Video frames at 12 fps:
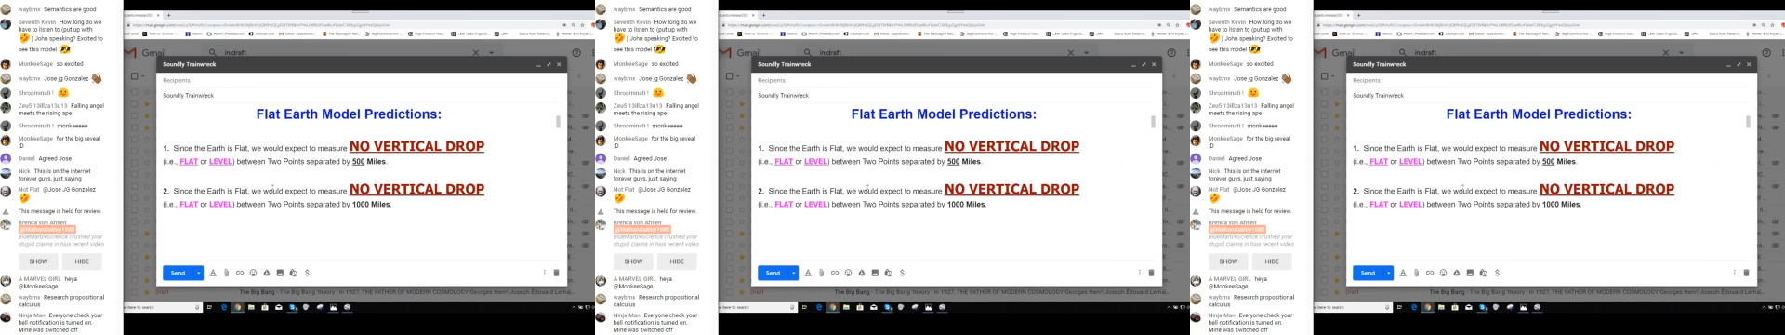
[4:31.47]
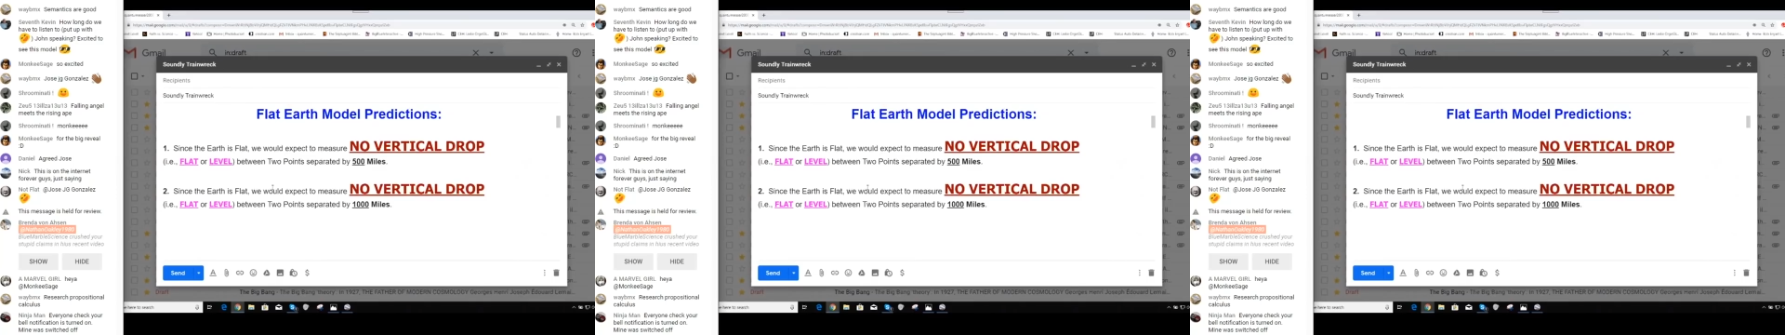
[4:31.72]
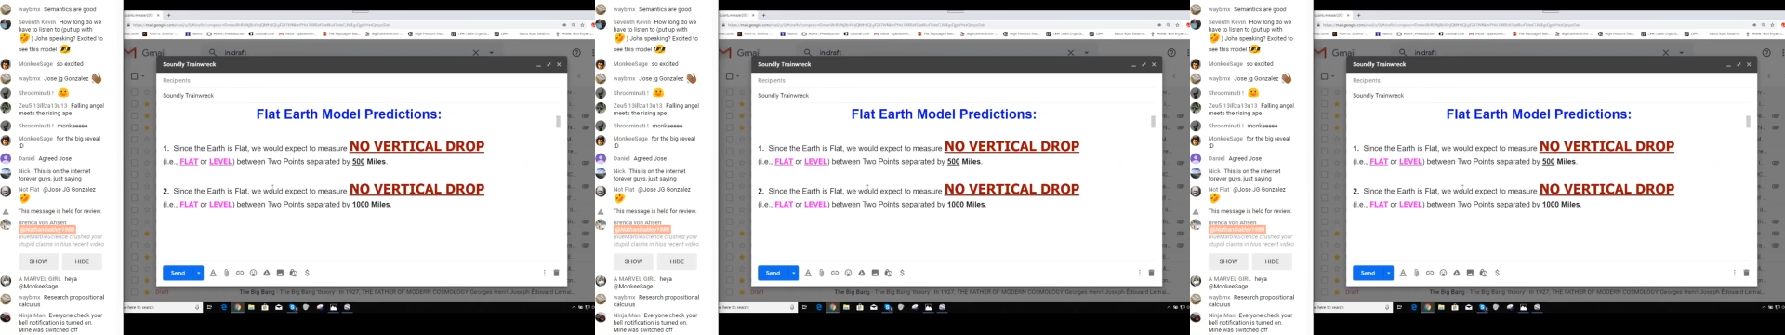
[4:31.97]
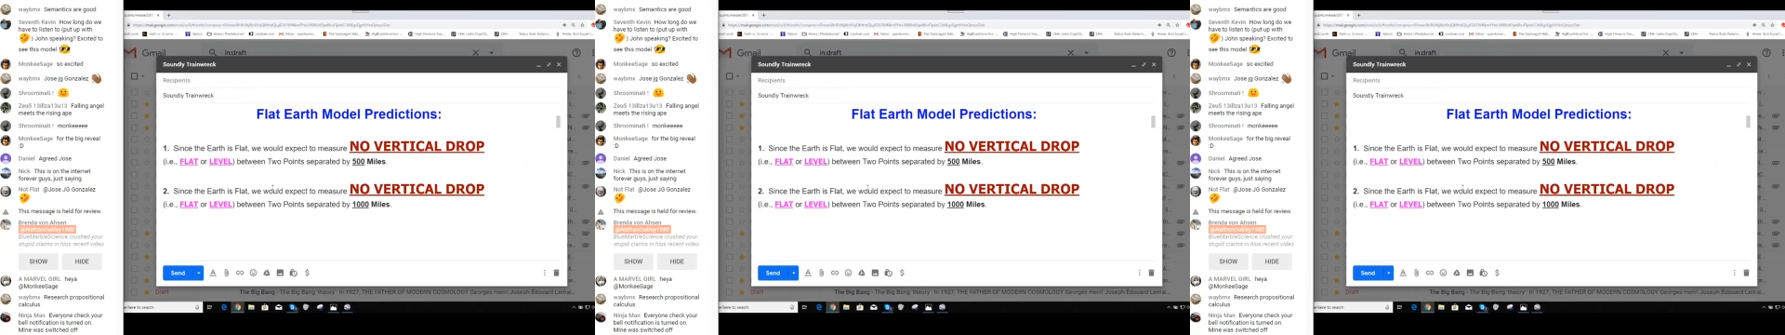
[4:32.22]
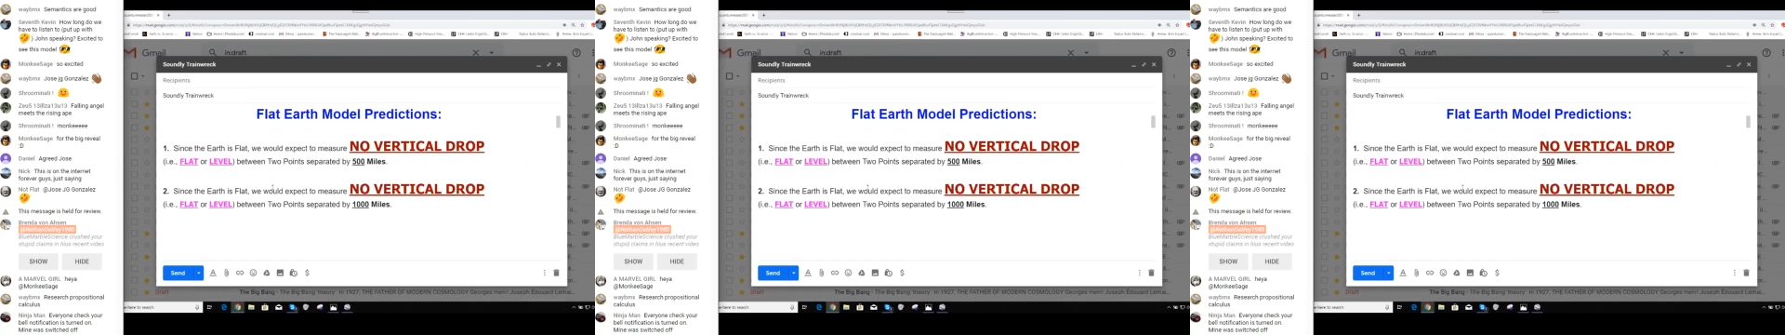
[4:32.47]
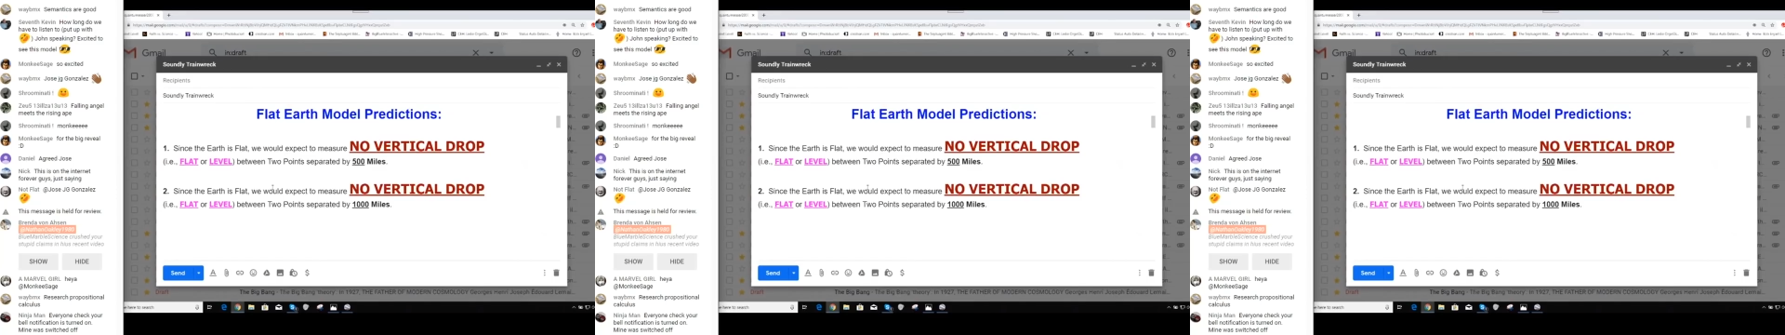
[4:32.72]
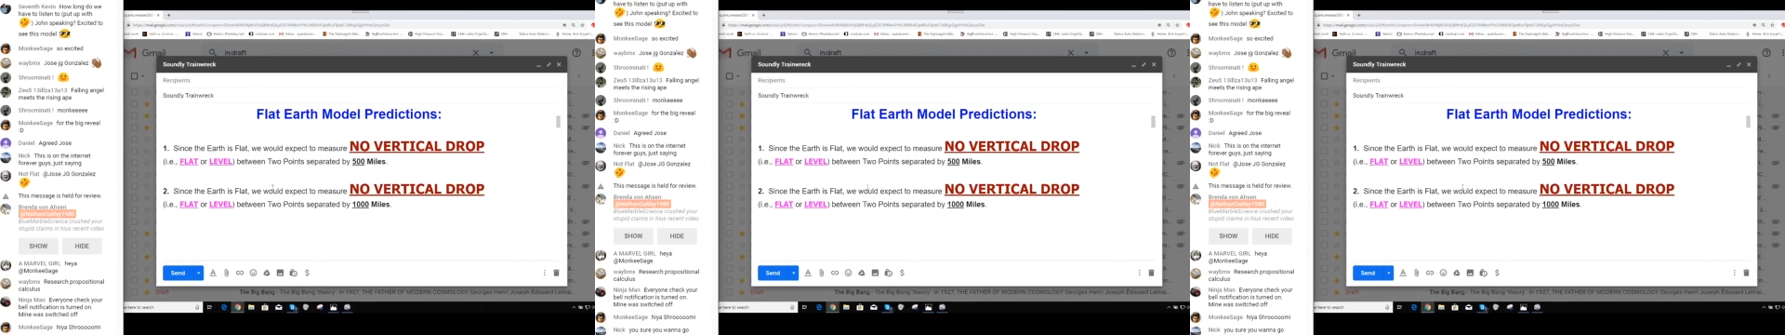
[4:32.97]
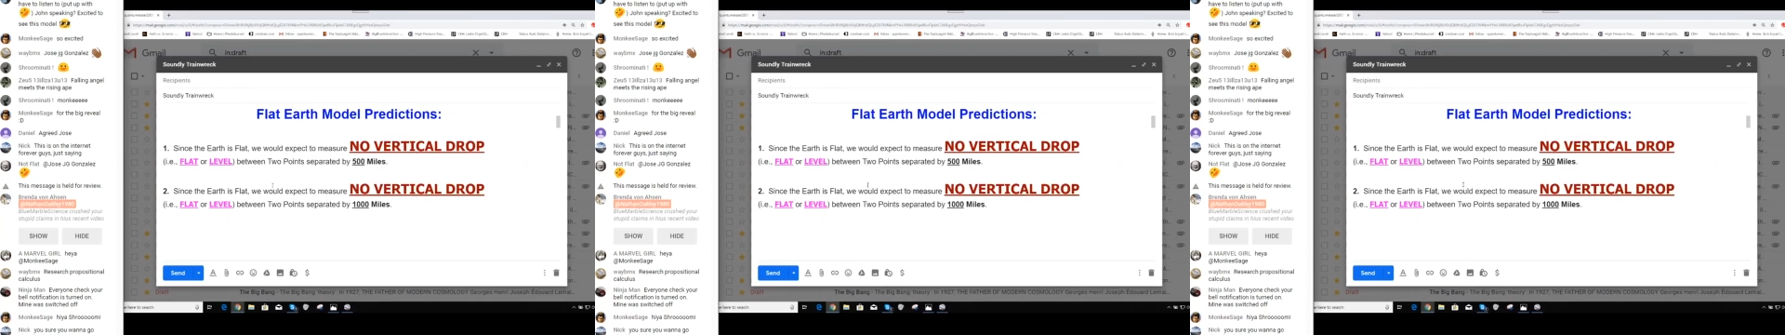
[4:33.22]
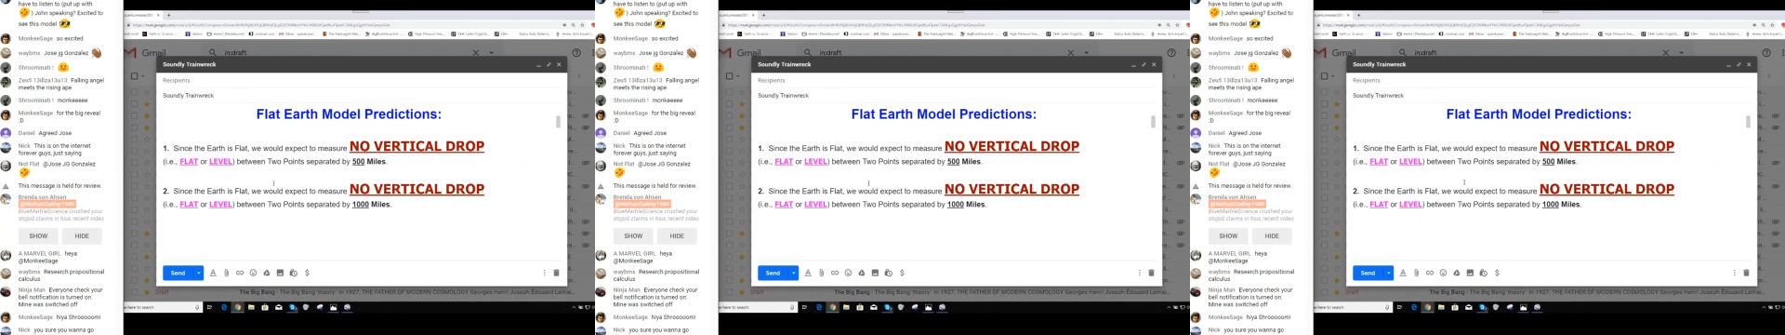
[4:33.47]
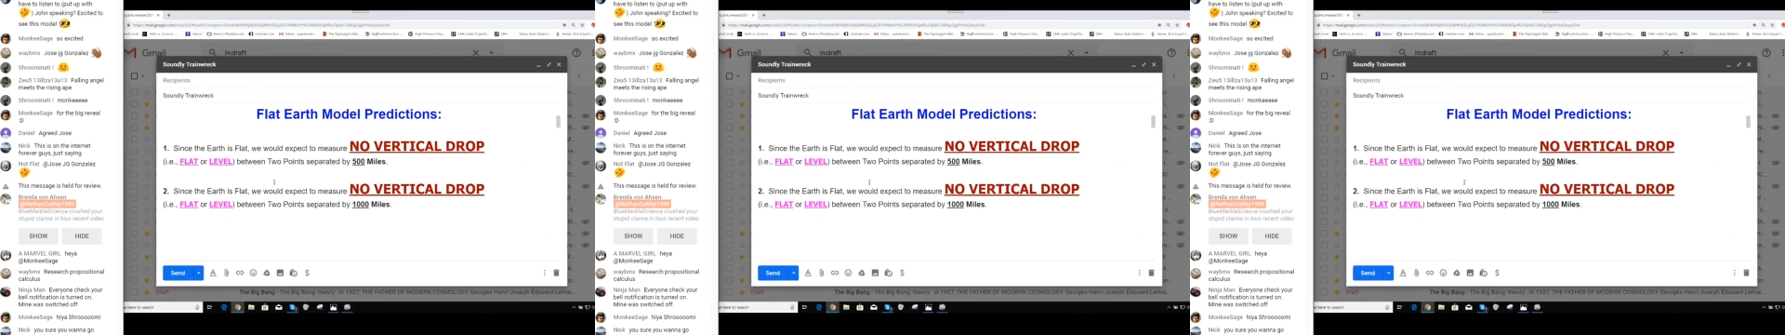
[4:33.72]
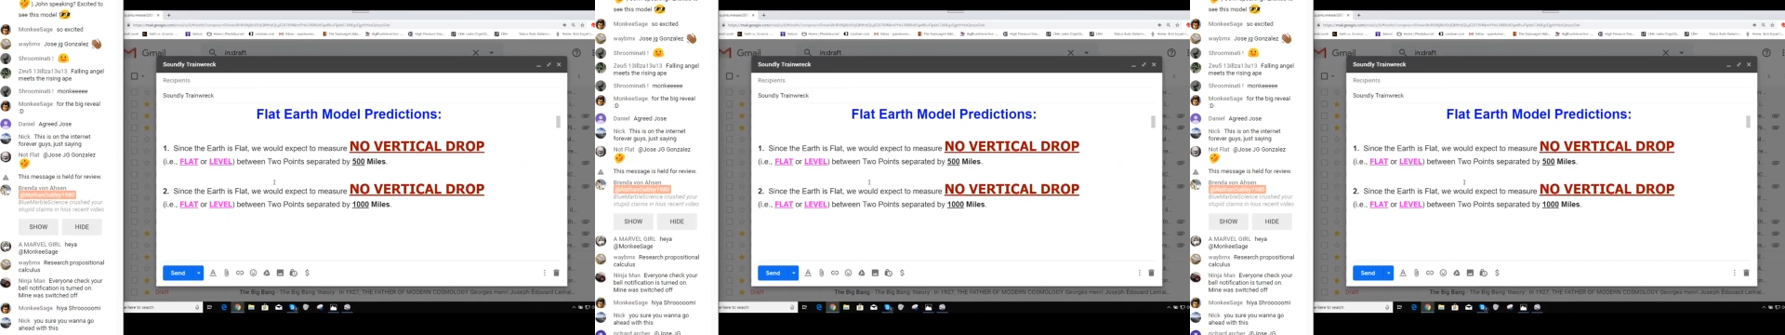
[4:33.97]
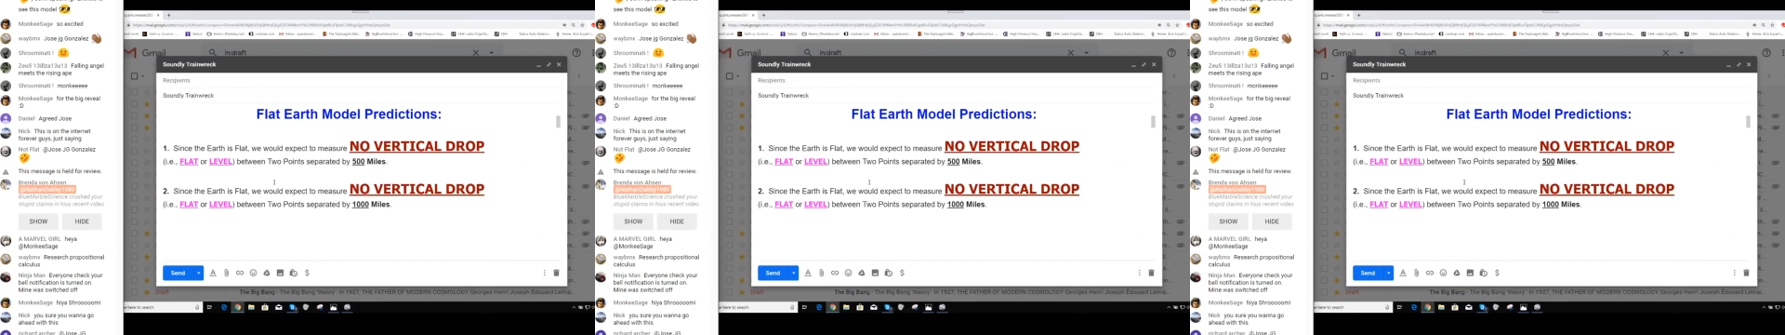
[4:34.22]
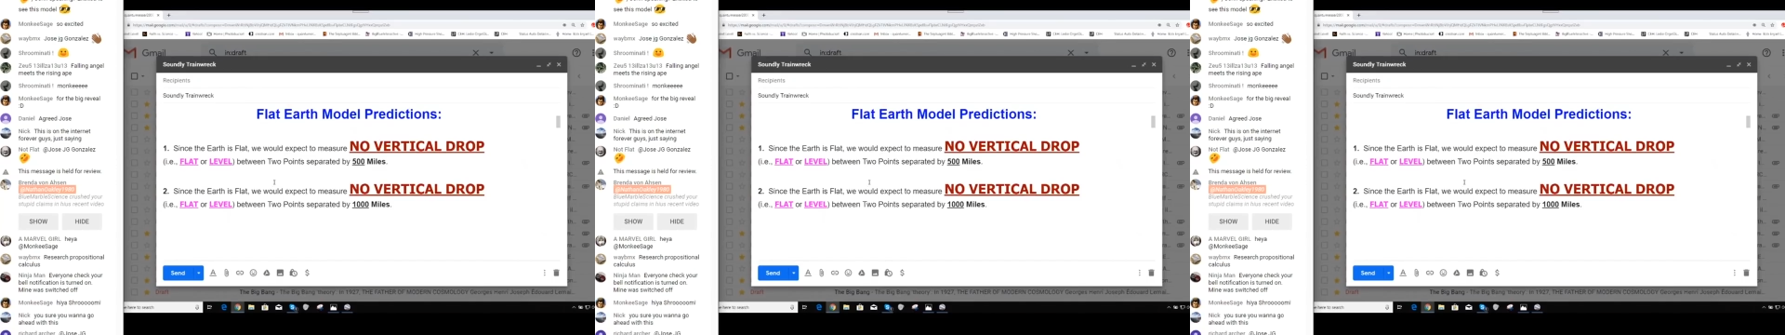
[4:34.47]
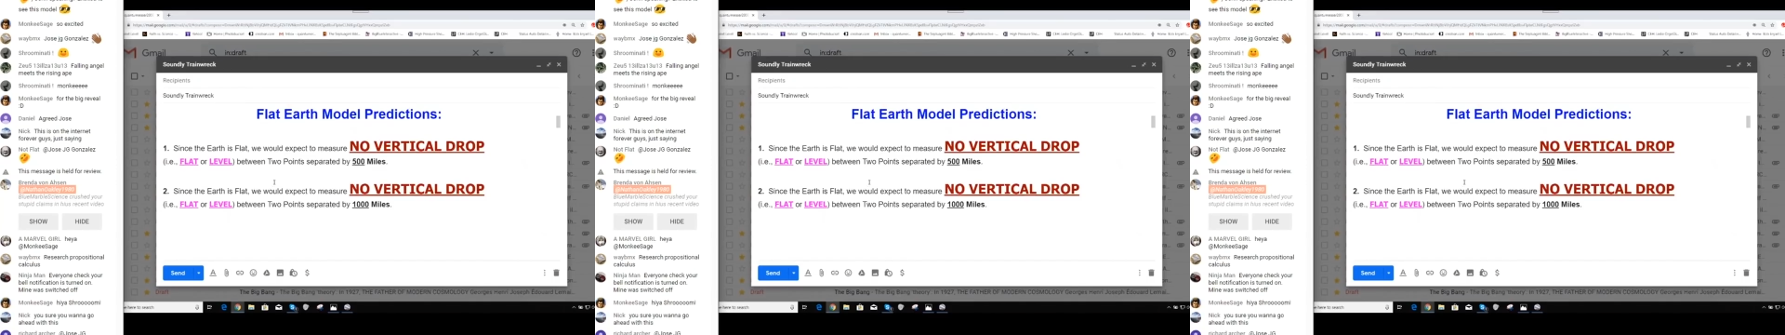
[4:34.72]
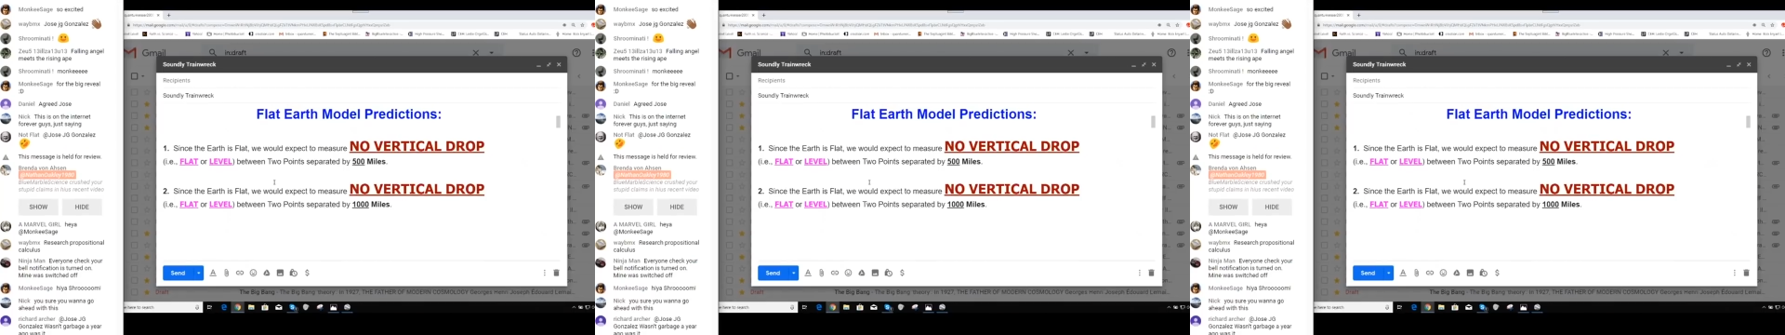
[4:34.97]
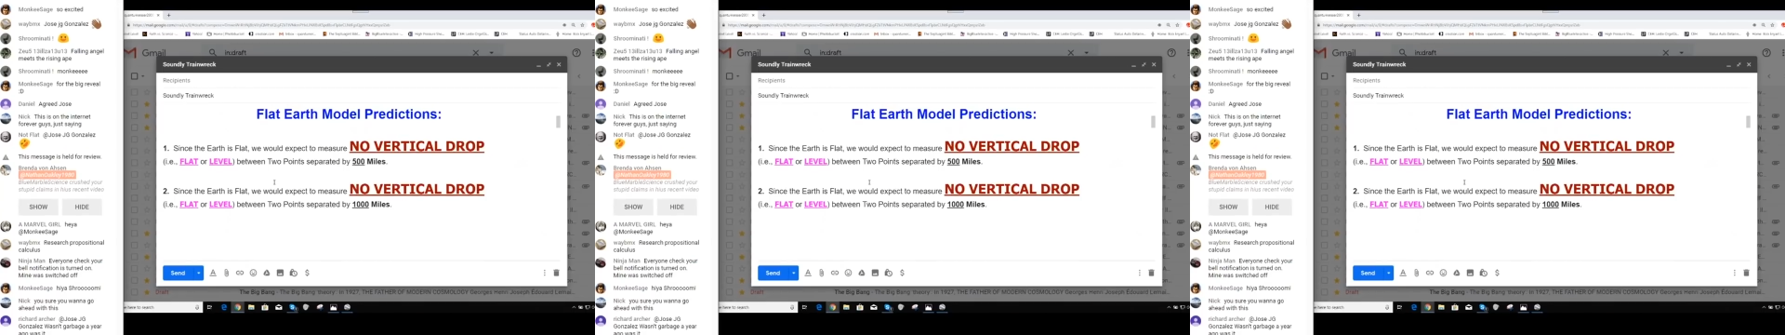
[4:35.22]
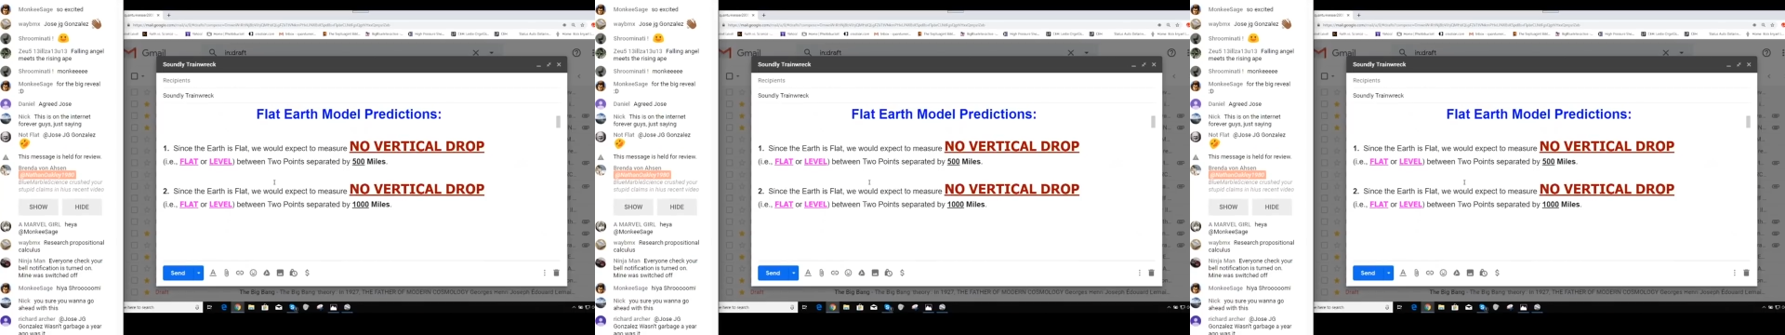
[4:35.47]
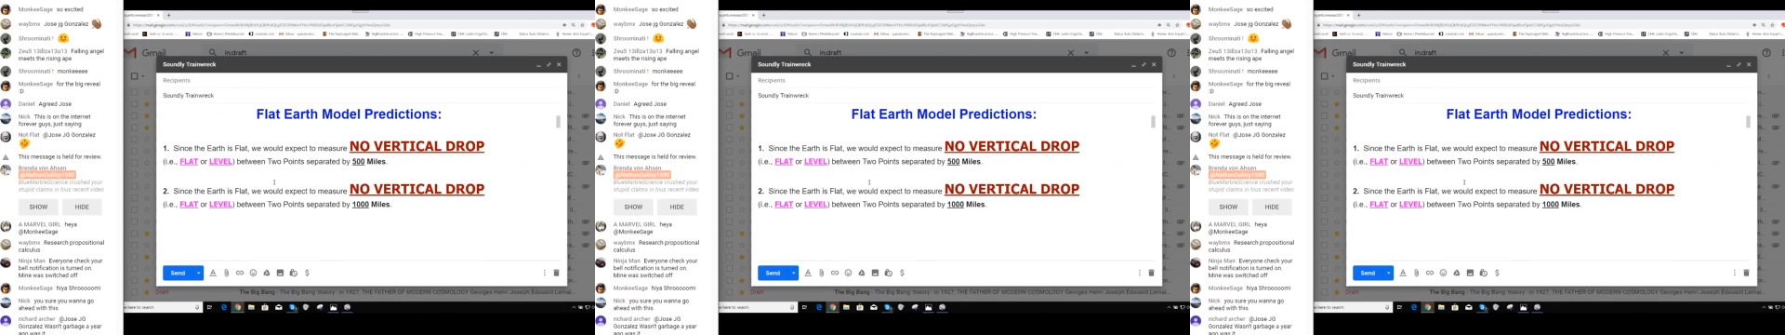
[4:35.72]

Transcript: No face is visible, so there are no lips to read.